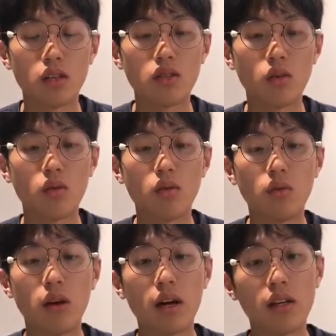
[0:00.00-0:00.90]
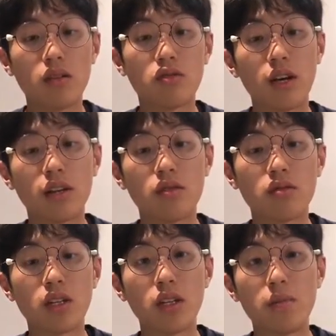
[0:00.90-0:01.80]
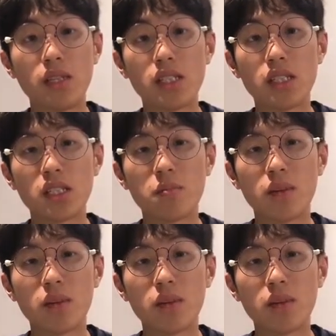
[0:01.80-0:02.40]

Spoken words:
so I tried to study business,